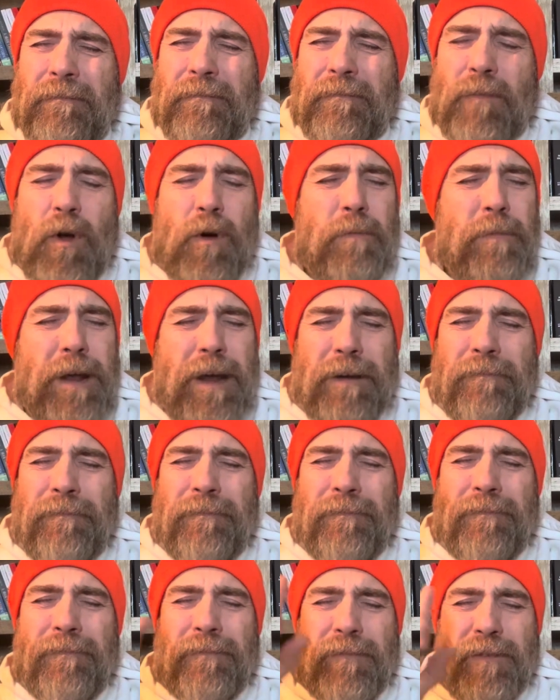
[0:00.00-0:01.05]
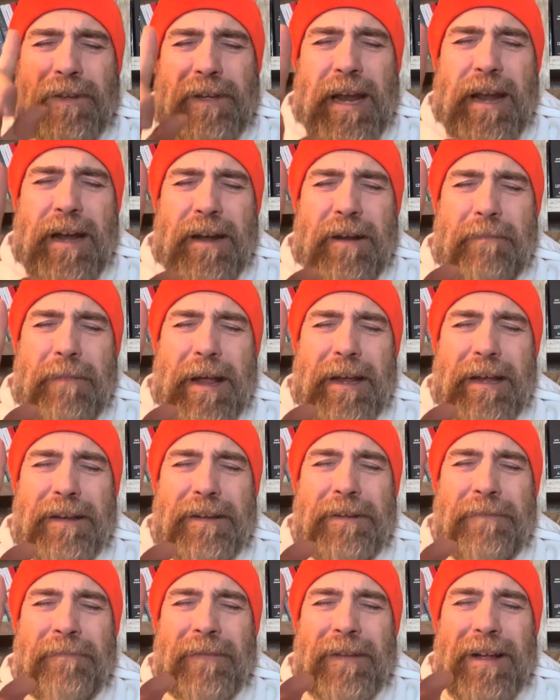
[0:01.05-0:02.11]
Oh man, stay in it,
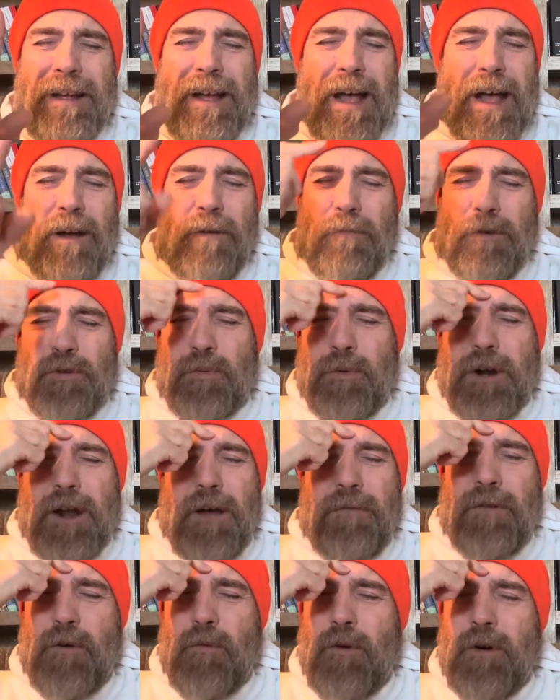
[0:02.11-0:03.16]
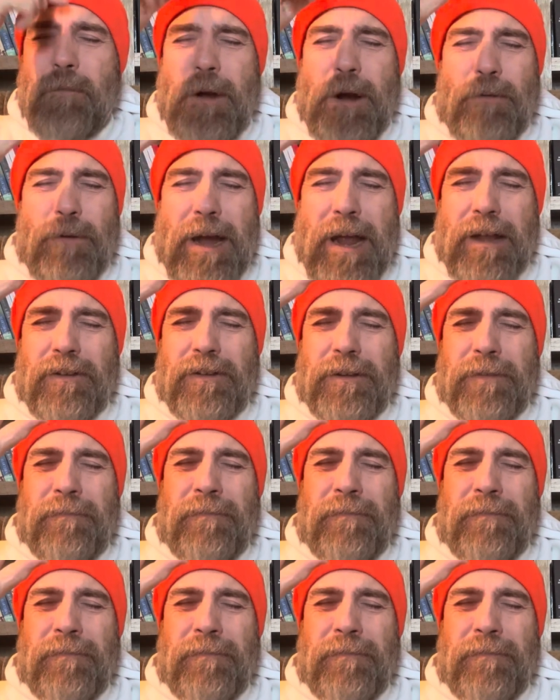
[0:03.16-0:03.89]
Magus. I almost went off on one of my rants.